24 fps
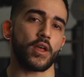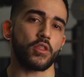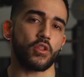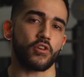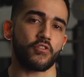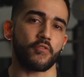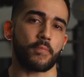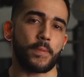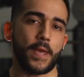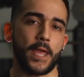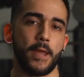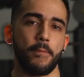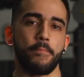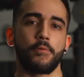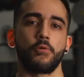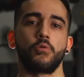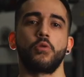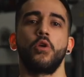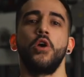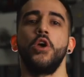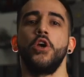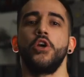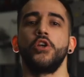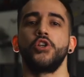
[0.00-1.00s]
a lot of
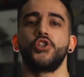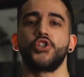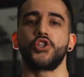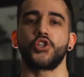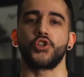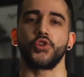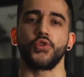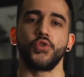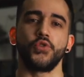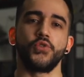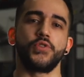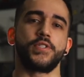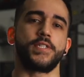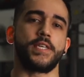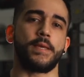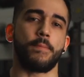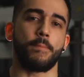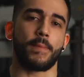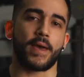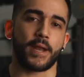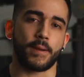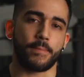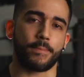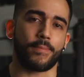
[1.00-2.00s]
people choose the
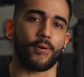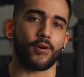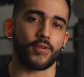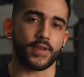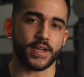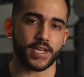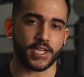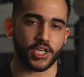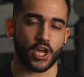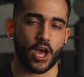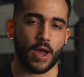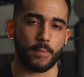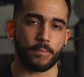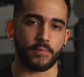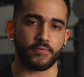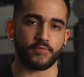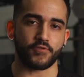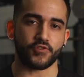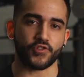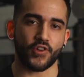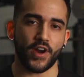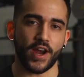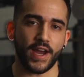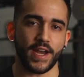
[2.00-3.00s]
metabolic type of
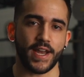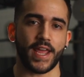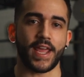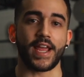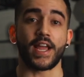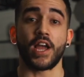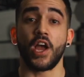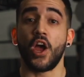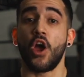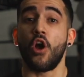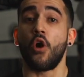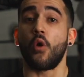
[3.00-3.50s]
training